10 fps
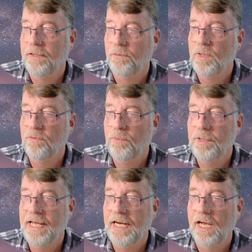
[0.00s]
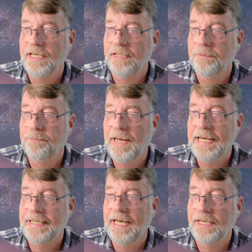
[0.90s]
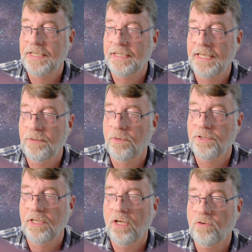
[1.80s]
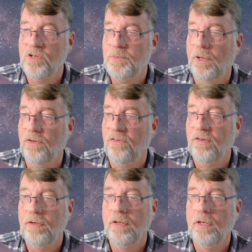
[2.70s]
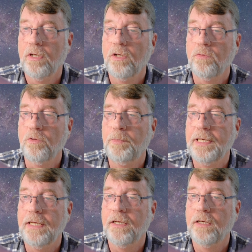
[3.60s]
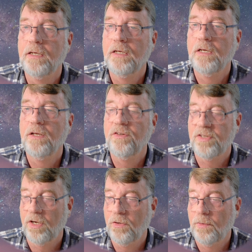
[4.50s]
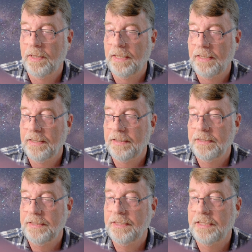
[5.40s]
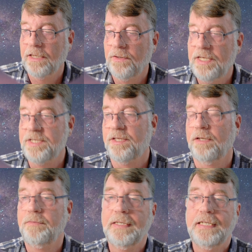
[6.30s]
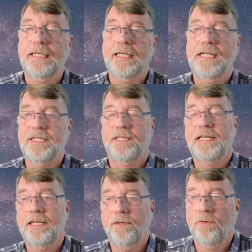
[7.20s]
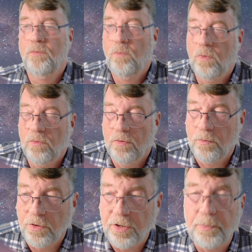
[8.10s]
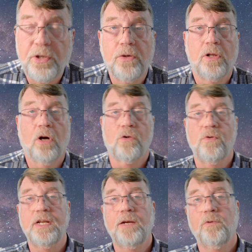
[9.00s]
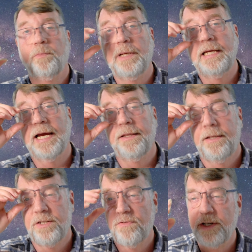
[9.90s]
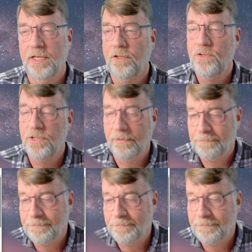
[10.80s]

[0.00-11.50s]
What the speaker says: with that I can back calculate what the log response would be. So here you go. Here's what the pure log reading would be at this resolution.